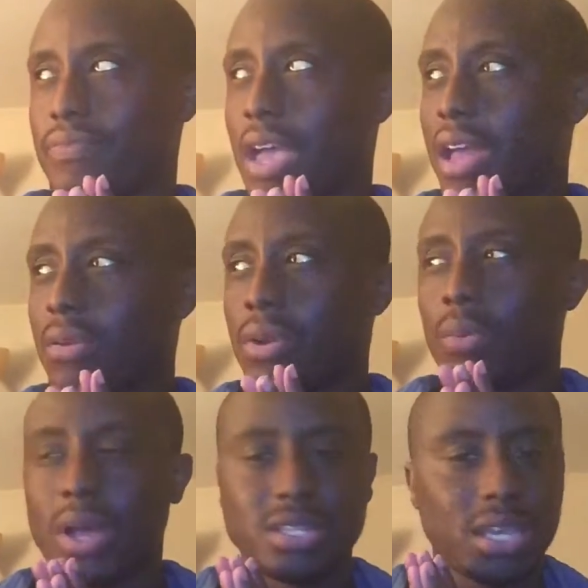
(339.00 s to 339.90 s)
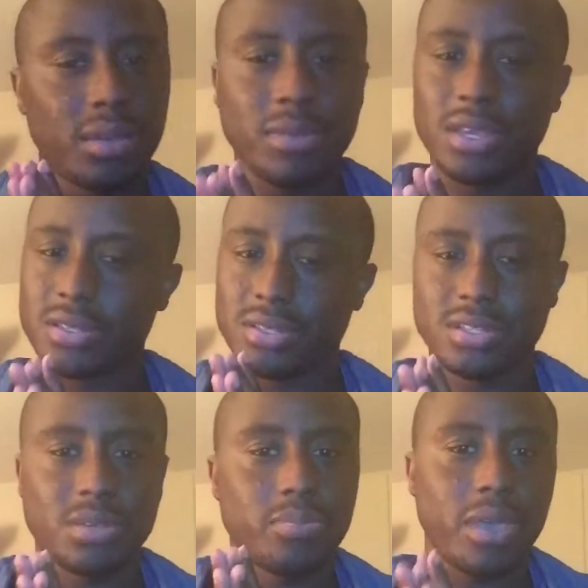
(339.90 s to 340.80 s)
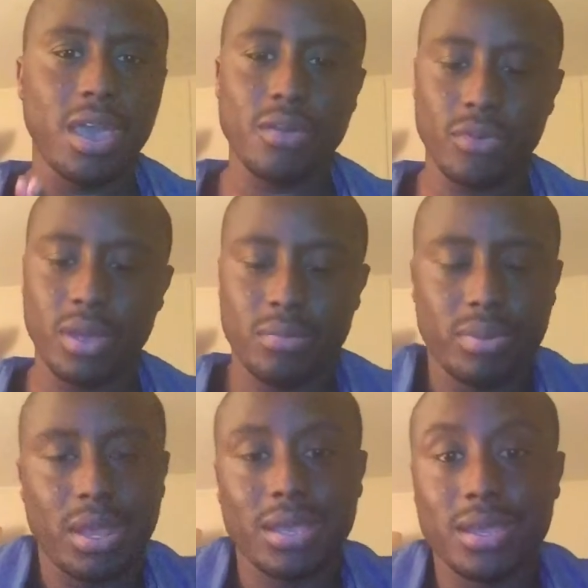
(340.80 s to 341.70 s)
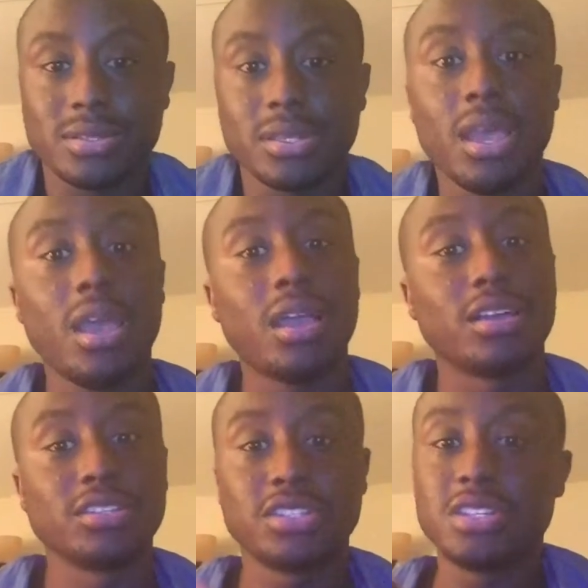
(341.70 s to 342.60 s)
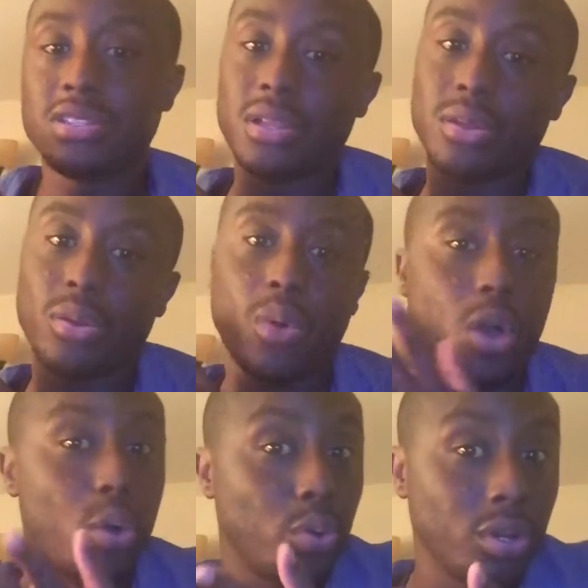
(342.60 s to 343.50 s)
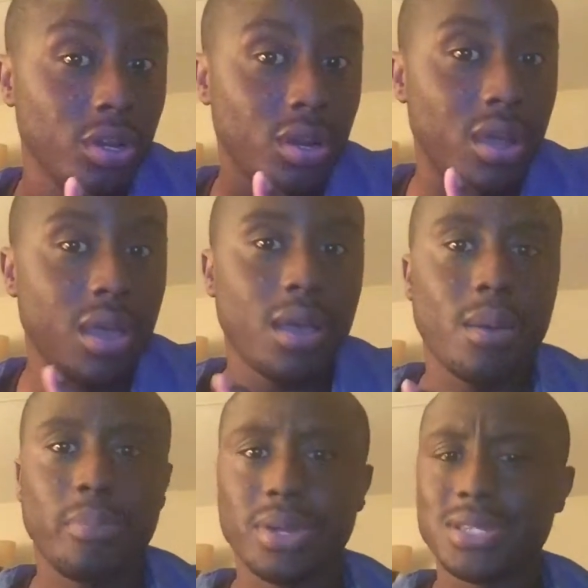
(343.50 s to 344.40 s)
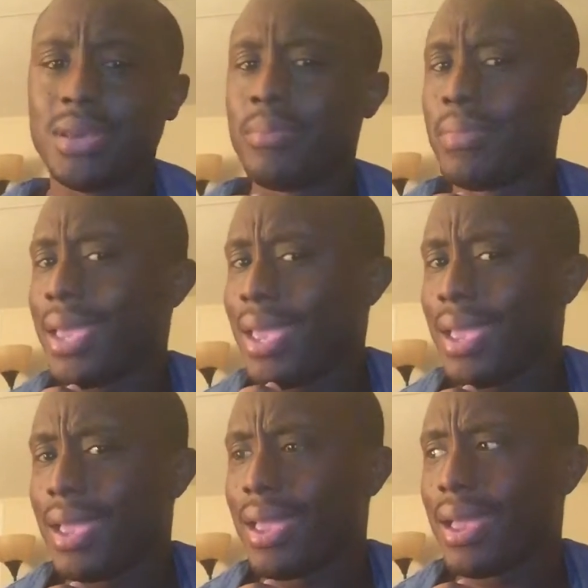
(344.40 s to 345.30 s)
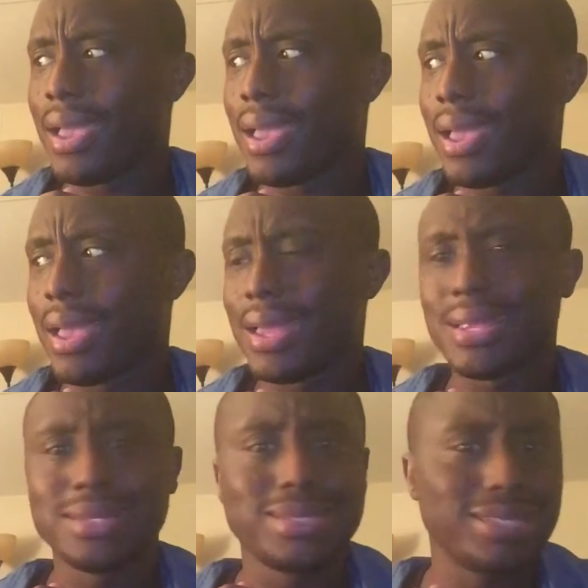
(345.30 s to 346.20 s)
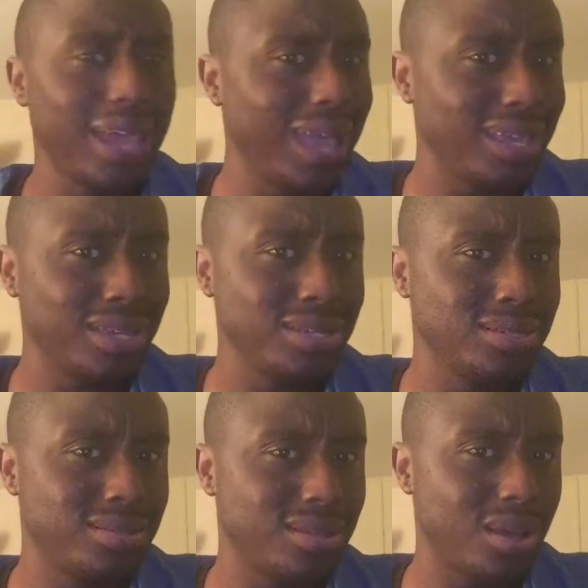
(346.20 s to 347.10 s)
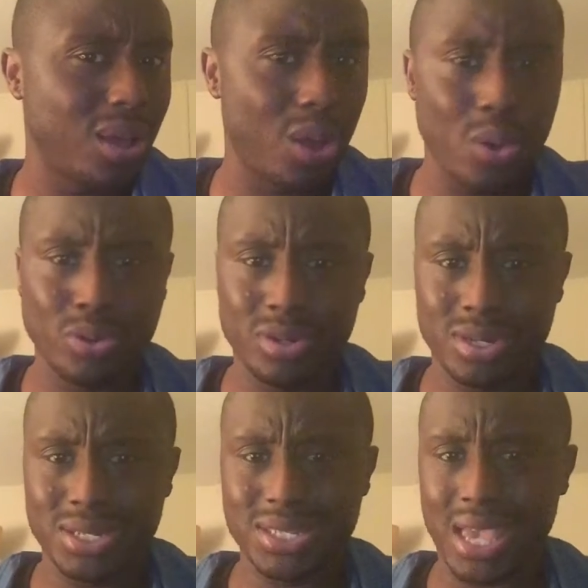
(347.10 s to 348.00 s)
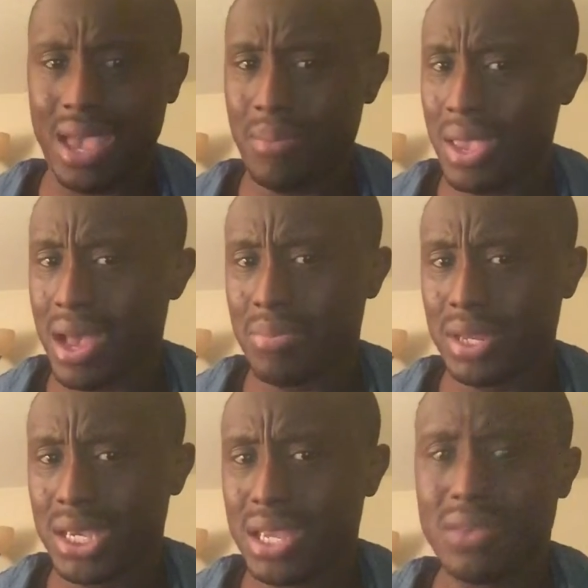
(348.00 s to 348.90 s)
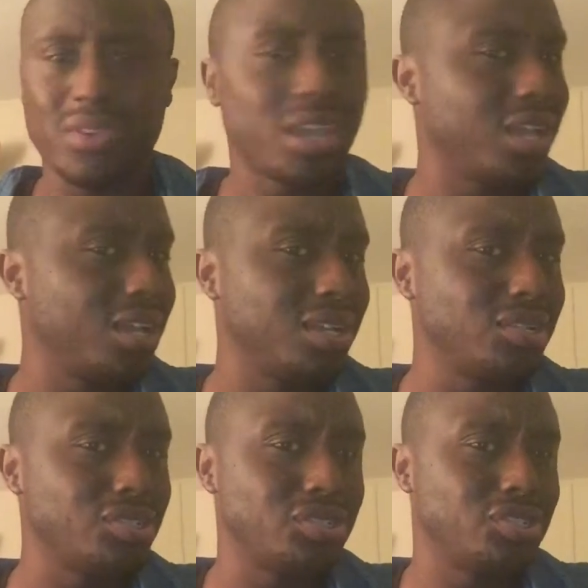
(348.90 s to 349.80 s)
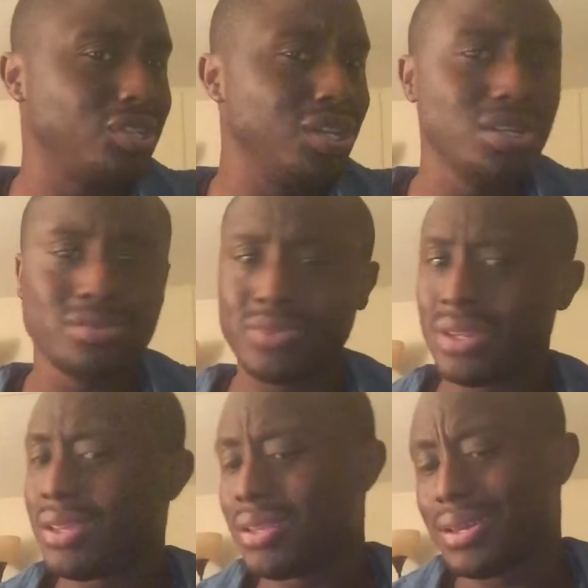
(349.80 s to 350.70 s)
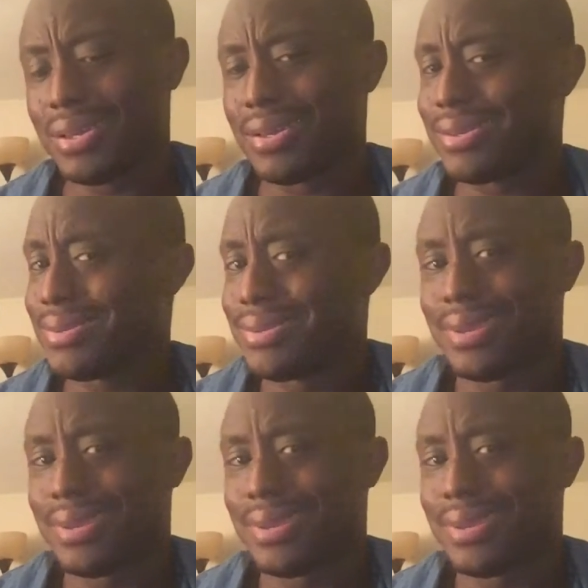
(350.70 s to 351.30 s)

I don't know why Tami gets such a bad rep, but I guess because she's a little older. But to me, Jackie's older than Tami, I believe, and she's really the